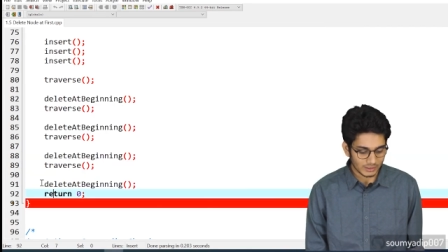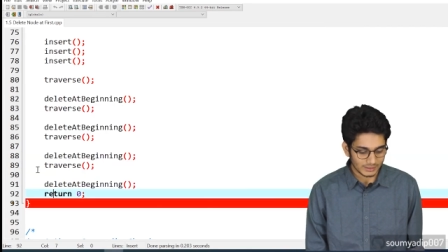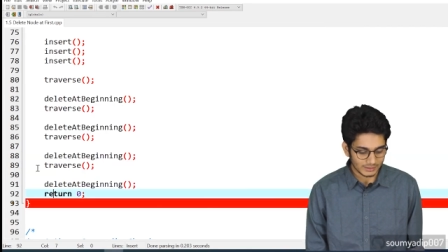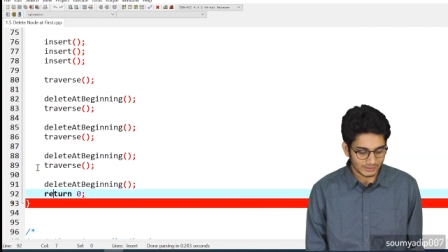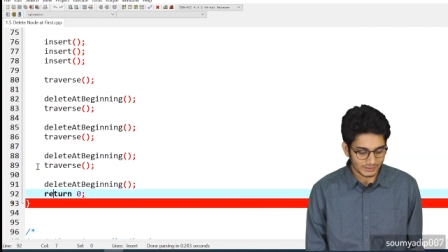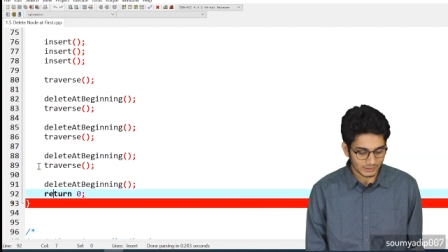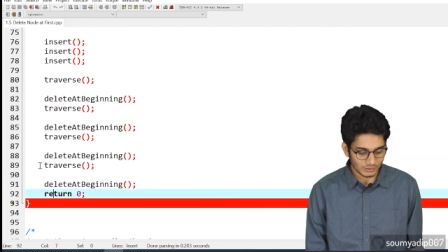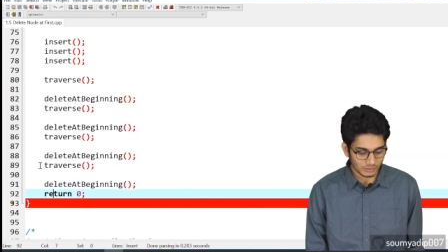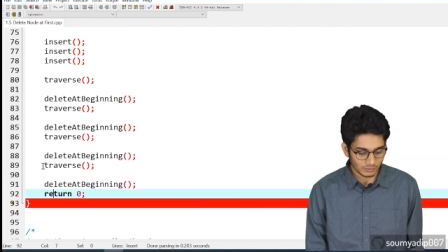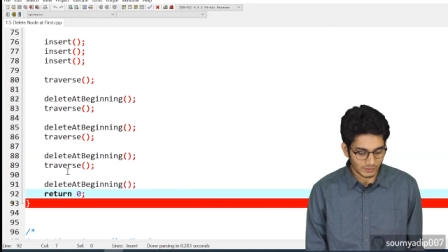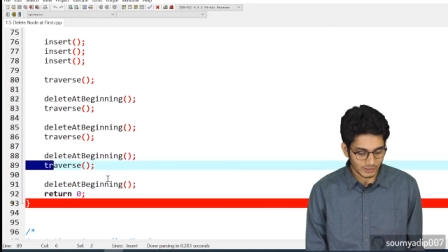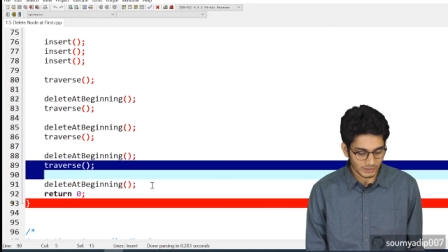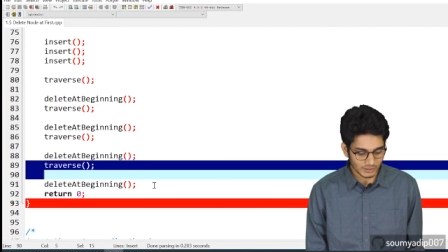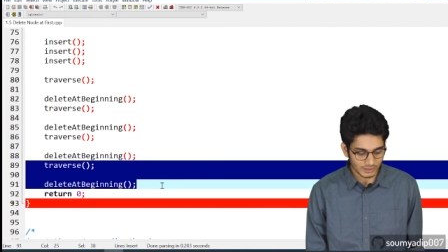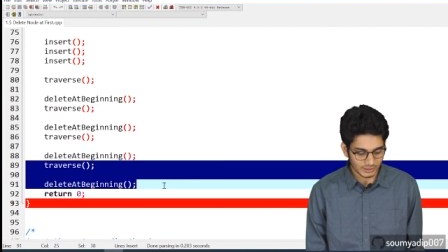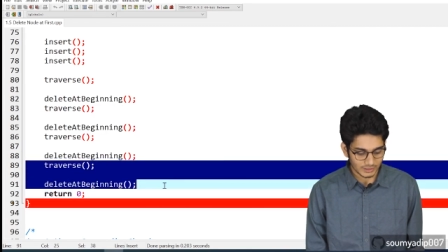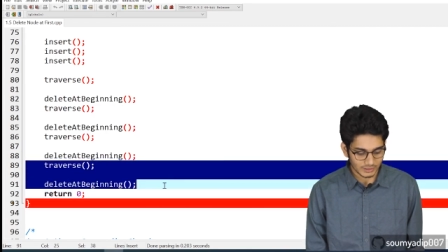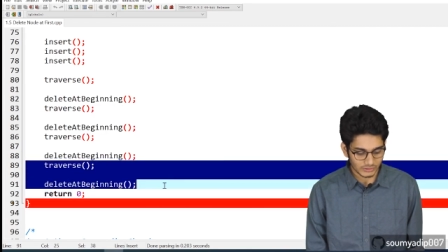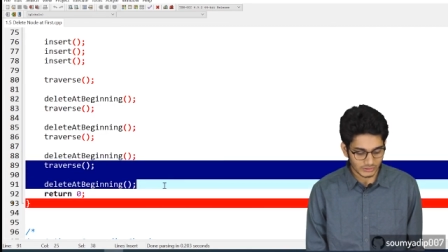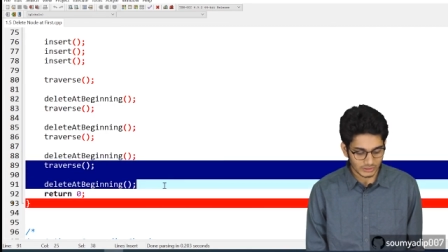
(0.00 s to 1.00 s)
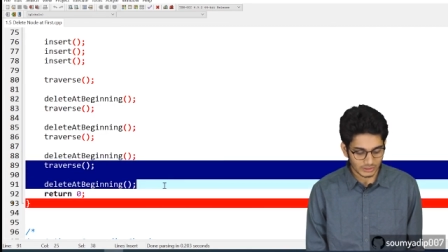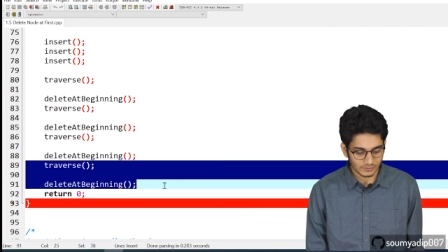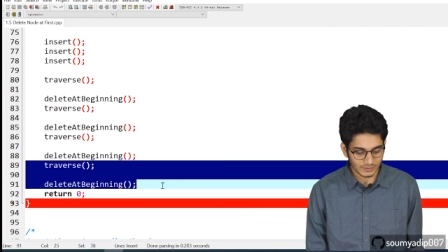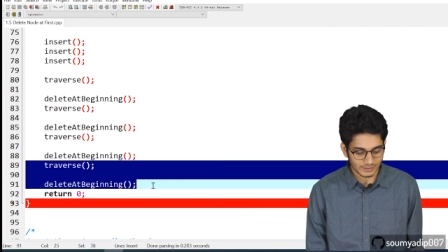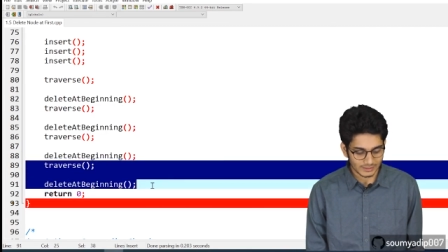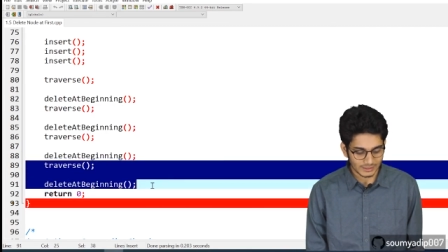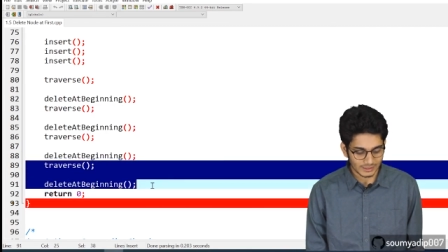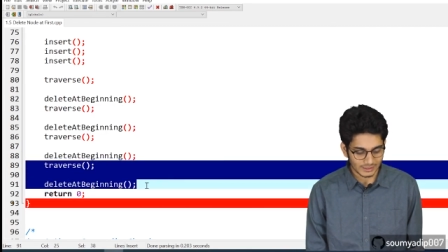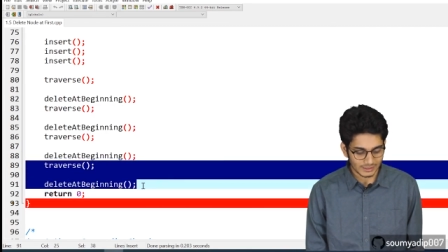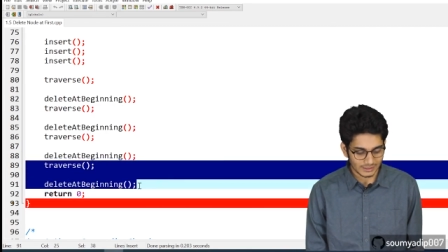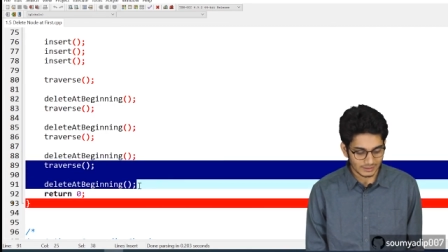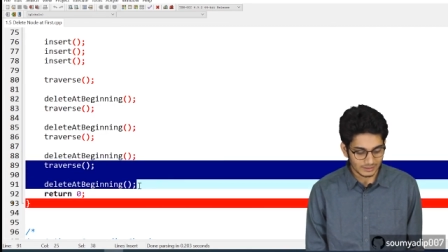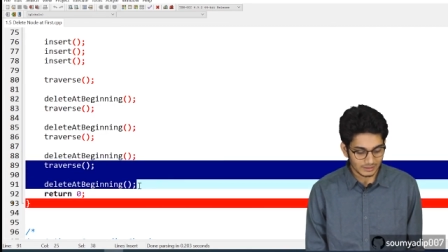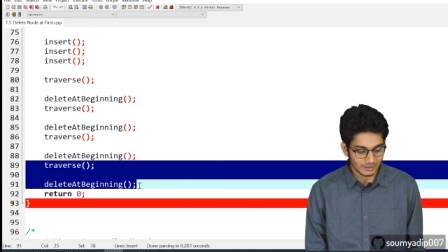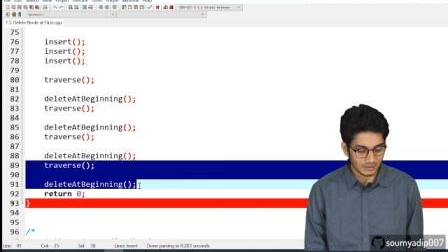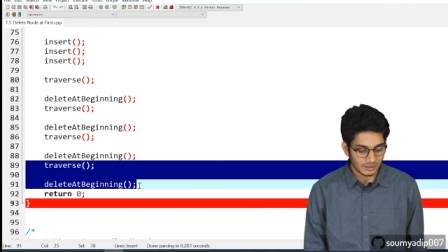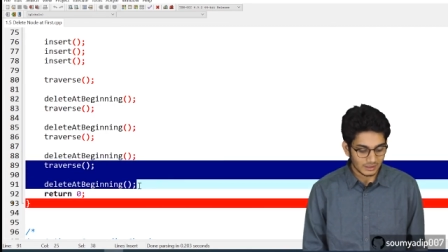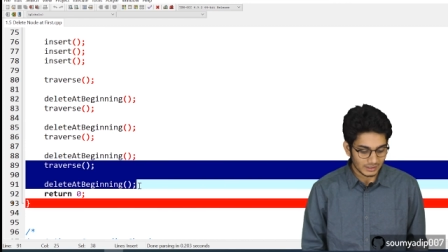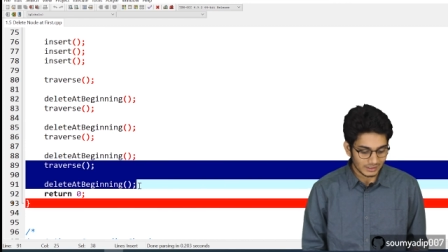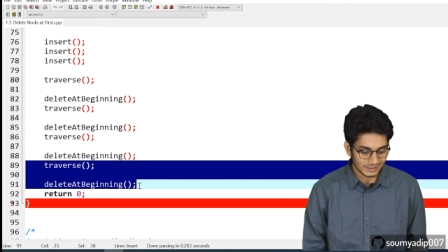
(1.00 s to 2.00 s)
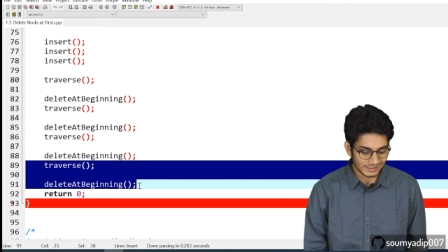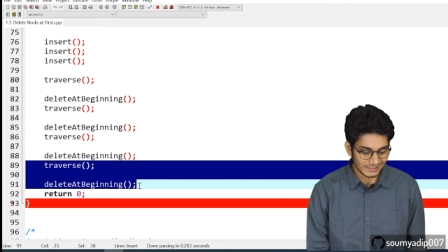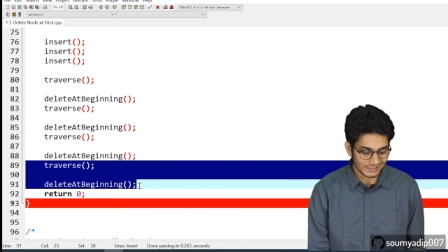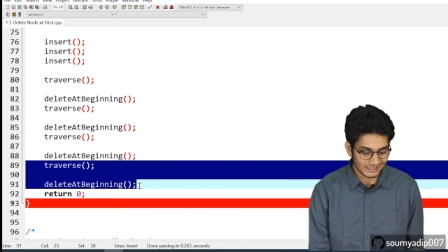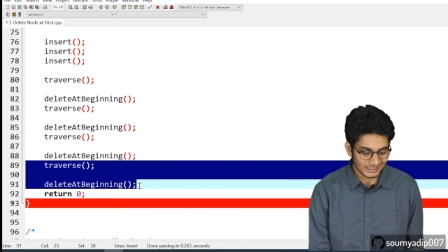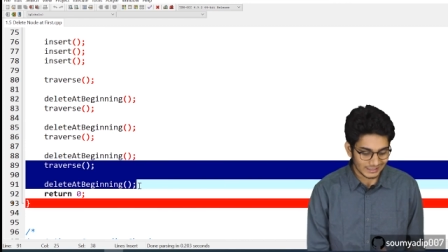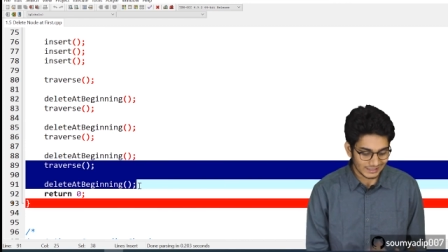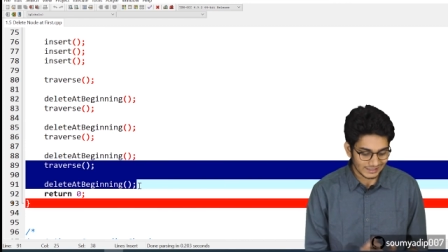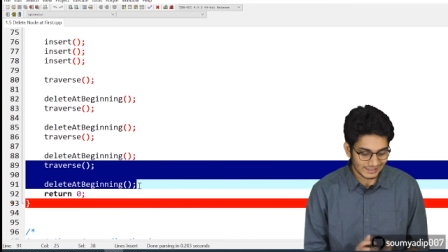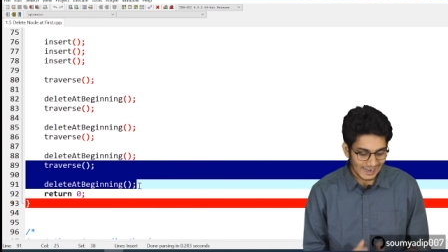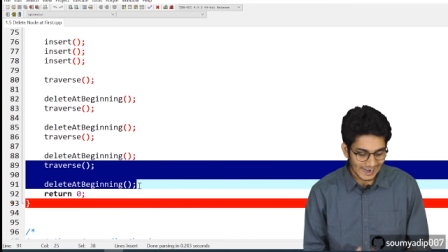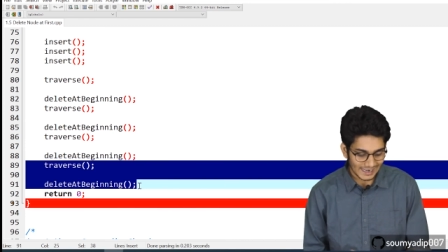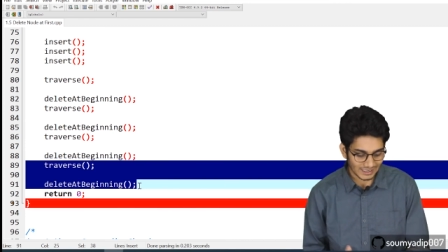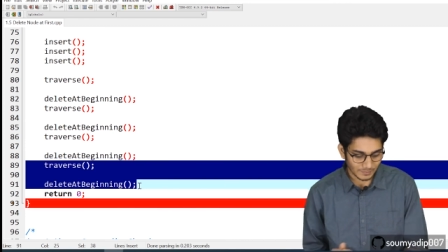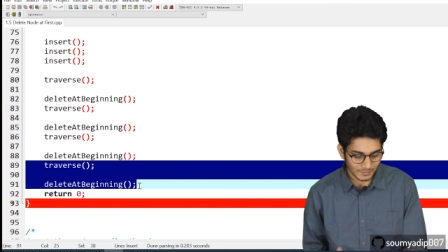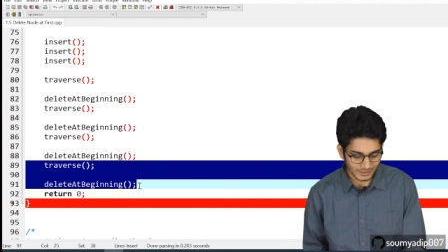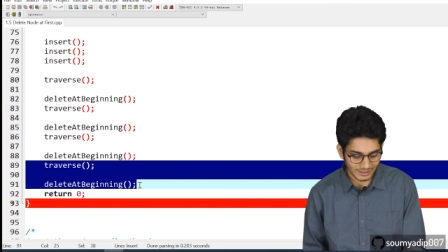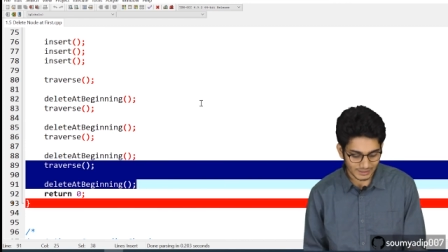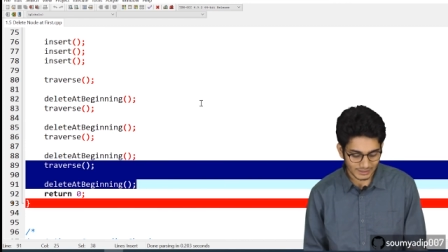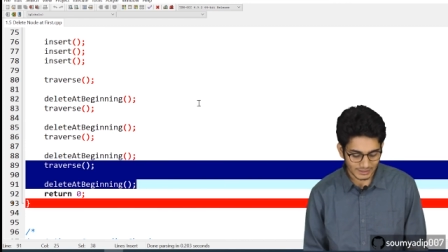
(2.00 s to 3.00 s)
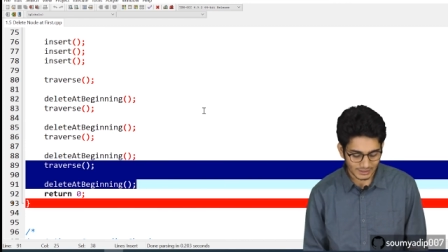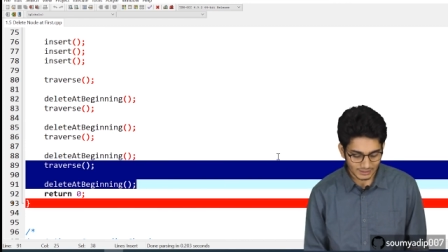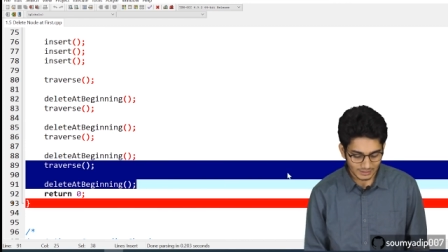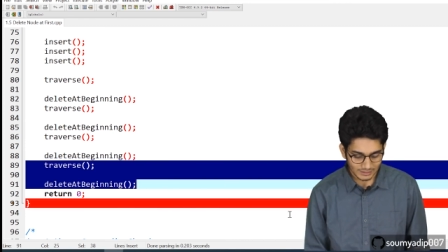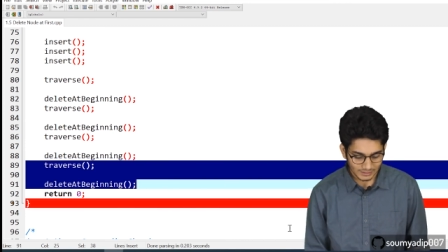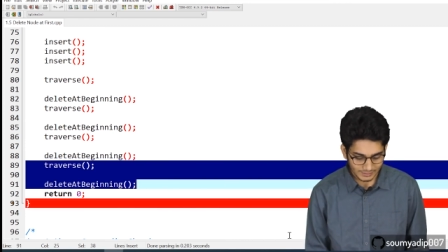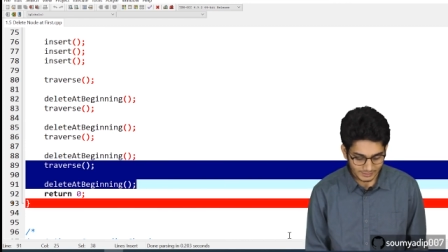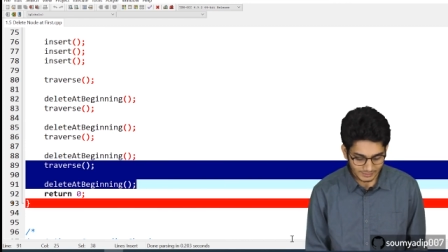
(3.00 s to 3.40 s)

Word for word: these two functions traverse and delete at beginning